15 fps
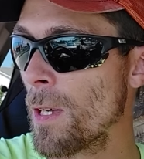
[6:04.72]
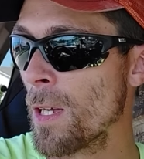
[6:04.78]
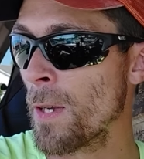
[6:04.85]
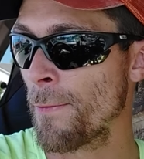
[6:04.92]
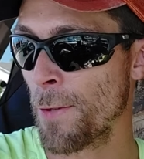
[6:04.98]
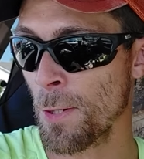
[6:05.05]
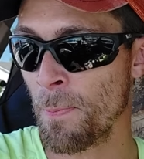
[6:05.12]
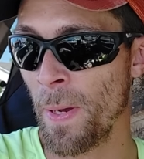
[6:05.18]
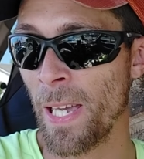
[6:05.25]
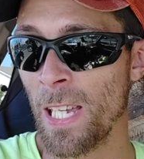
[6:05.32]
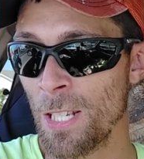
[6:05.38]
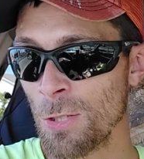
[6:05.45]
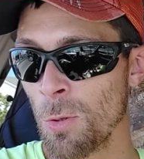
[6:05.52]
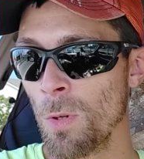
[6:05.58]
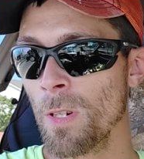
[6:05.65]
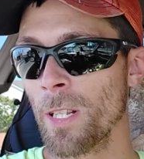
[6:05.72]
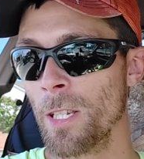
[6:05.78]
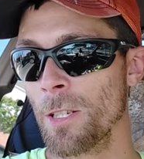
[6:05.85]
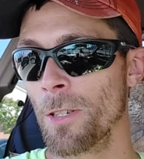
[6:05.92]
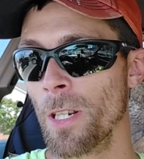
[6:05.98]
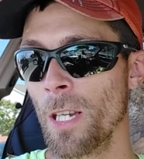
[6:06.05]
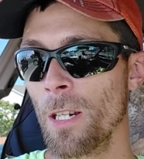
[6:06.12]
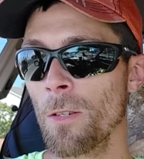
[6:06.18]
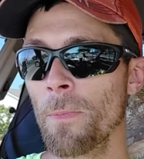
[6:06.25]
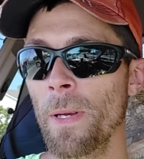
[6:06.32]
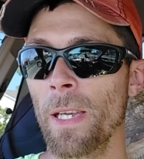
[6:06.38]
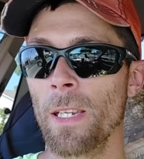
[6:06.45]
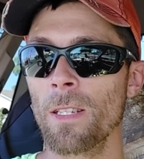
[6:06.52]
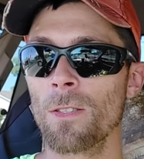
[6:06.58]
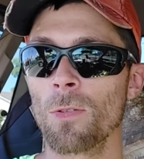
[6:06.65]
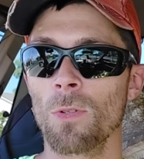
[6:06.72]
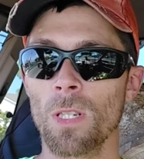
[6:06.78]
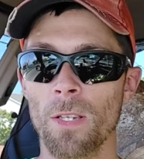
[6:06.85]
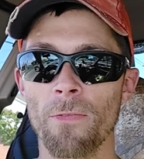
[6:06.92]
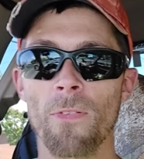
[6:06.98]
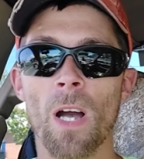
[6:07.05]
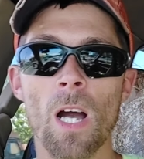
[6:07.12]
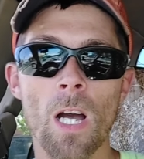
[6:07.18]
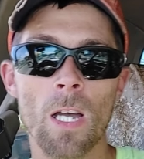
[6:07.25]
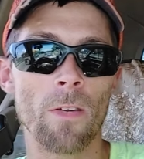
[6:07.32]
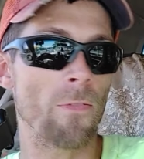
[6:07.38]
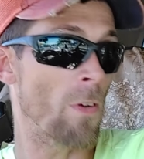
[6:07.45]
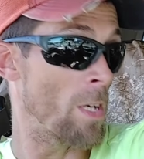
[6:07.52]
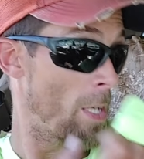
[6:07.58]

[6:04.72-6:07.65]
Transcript: if you're paying 20, you're now paying 25,